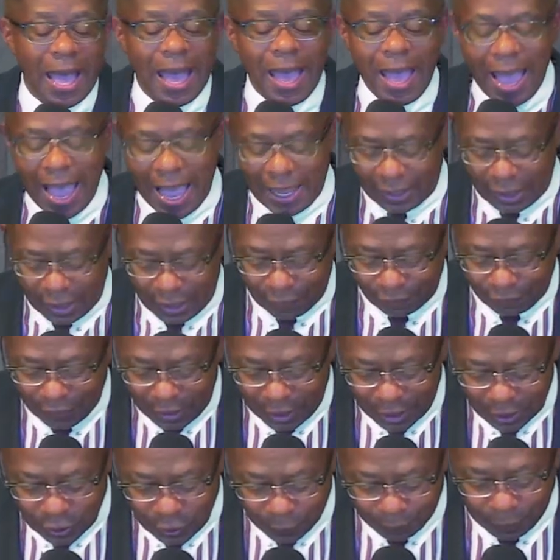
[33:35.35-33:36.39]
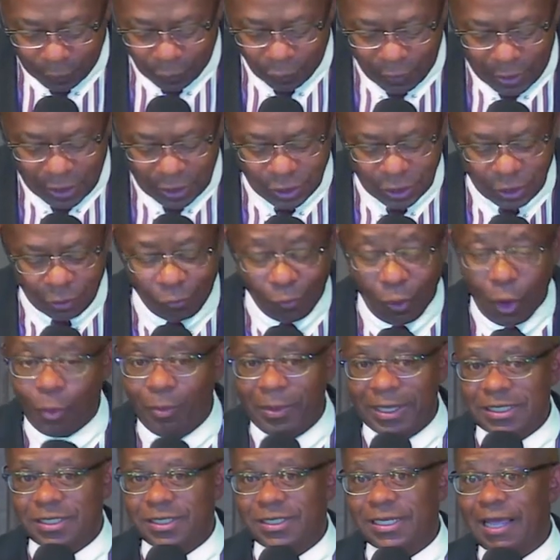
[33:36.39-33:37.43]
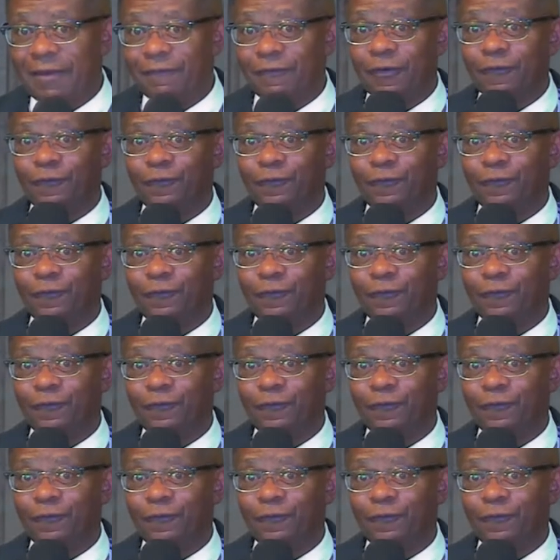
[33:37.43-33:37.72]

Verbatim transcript: and give inspiration. Romans 7